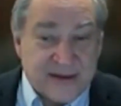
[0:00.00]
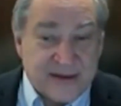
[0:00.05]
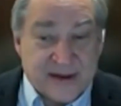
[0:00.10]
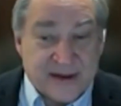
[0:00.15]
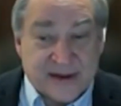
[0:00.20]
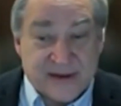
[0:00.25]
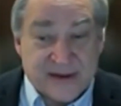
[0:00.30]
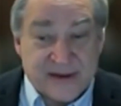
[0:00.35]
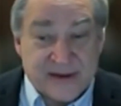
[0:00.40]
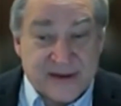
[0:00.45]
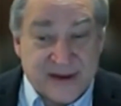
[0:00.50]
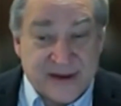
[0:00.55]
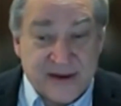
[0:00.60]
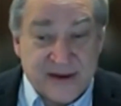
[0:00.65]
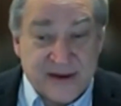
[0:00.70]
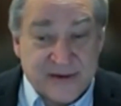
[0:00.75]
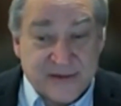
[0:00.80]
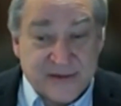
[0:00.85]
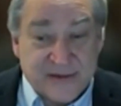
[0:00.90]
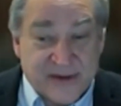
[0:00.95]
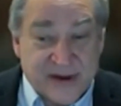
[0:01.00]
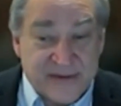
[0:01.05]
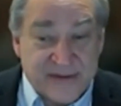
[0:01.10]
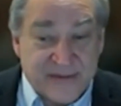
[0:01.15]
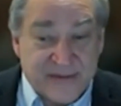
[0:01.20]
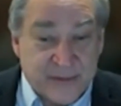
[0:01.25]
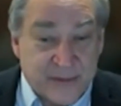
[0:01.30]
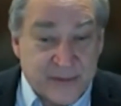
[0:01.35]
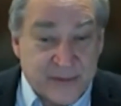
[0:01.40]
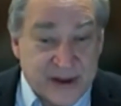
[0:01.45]
Thursday, County
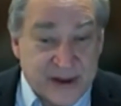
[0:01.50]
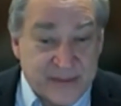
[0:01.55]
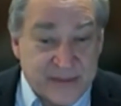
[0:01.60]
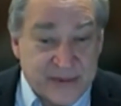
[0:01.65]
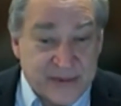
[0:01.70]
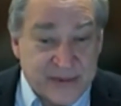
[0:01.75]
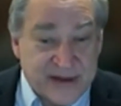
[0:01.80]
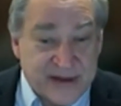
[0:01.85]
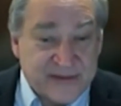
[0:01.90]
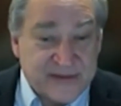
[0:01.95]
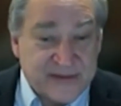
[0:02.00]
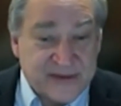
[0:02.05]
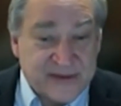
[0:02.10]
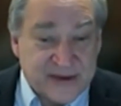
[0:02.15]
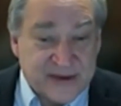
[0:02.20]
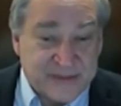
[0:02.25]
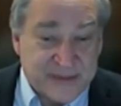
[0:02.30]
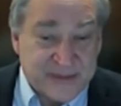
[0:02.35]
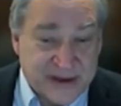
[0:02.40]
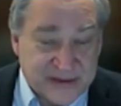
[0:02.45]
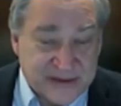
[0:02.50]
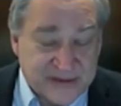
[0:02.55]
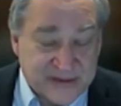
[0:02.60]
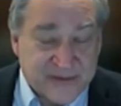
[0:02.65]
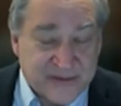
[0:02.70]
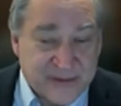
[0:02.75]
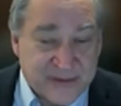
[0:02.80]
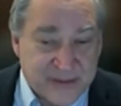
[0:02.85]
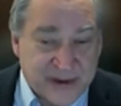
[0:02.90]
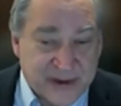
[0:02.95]
Executive Marc Elrich called it
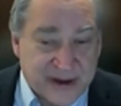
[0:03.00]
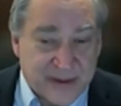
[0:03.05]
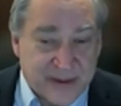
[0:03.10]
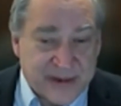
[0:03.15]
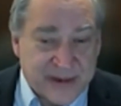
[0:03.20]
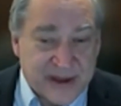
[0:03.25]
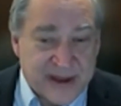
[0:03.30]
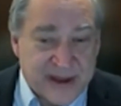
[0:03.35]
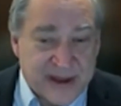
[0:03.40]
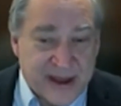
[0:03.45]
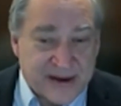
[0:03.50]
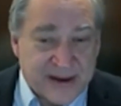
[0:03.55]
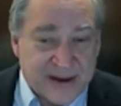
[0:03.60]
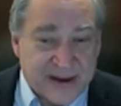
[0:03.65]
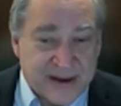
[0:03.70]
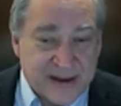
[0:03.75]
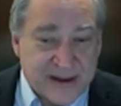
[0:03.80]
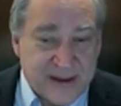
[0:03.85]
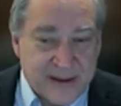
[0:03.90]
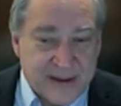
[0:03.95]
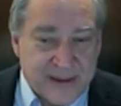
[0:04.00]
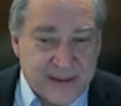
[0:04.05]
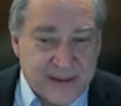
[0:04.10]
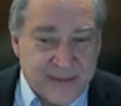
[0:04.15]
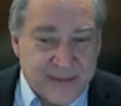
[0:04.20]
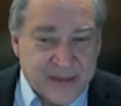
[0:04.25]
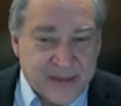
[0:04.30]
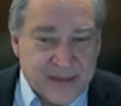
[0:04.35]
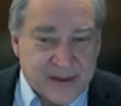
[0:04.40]
embarrassing and disgusting.